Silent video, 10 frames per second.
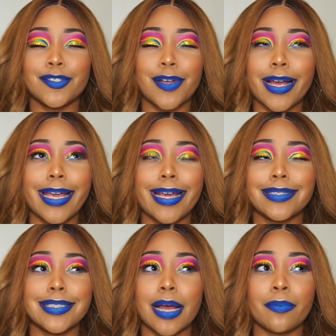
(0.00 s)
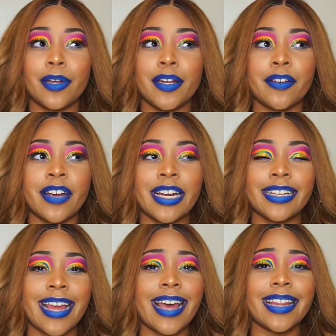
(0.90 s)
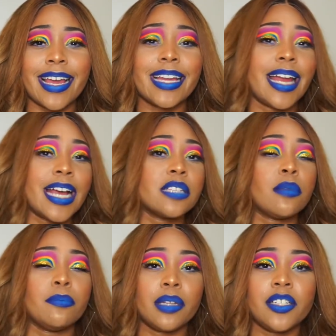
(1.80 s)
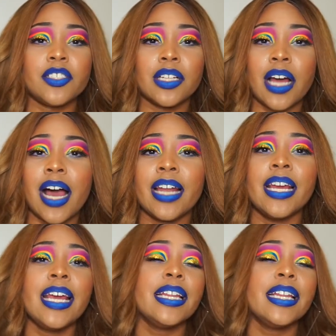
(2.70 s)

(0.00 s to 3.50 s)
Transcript: so I can't stop reiterating that. Like, it has been bleached a lot.